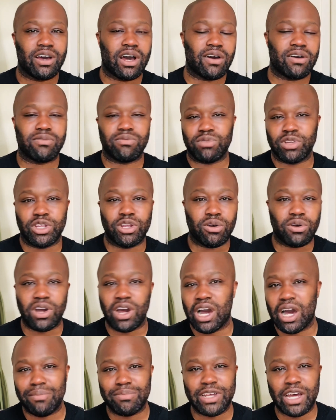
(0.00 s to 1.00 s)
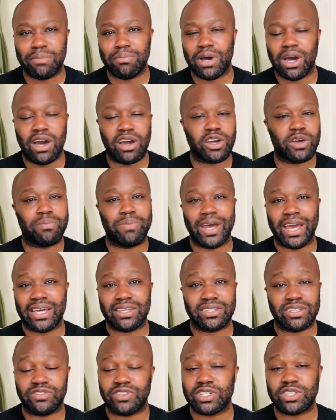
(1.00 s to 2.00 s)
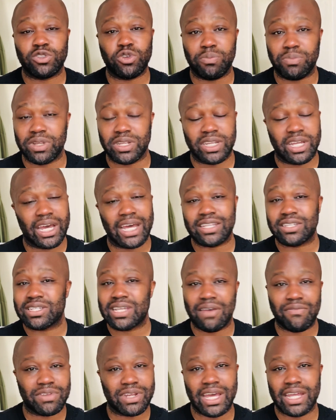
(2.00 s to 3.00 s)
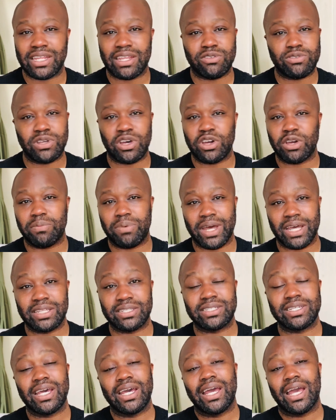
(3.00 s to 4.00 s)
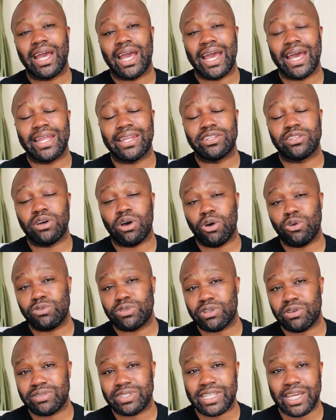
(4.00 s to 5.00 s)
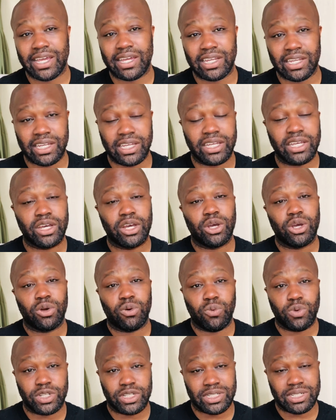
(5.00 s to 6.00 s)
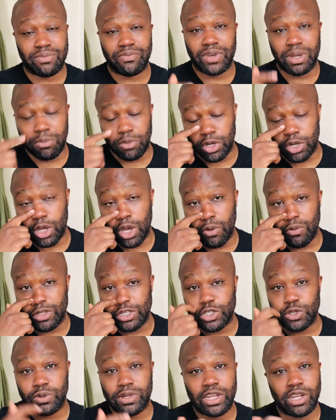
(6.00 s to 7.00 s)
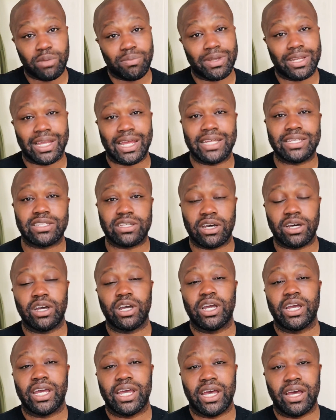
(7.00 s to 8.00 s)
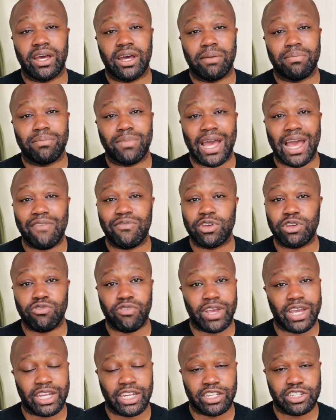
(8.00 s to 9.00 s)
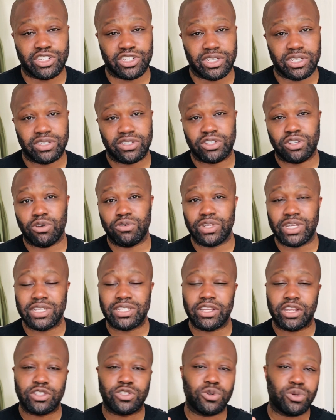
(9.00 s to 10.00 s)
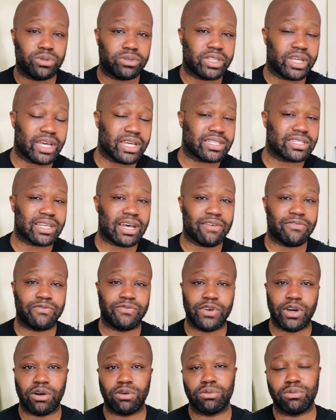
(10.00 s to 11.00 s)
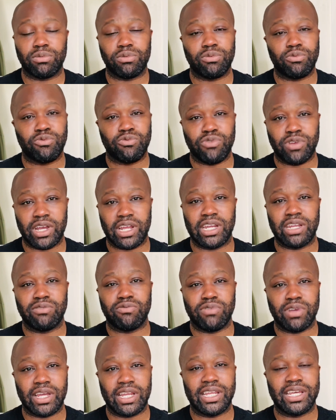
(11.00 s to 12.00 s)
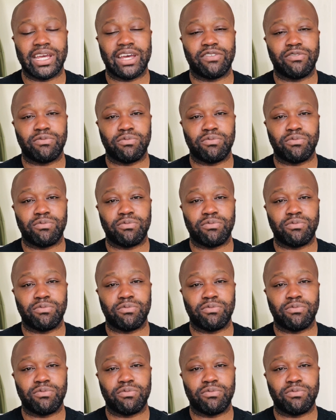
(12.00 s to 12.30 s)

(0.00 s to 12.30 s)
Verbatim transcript: you know, calm down my hunger pangs, it's just not been there. I just haven't had those hunger pangs. And also, secondly, which is something I'm going to go into a little bit later, having great energy. So these are the 2 things I felt really have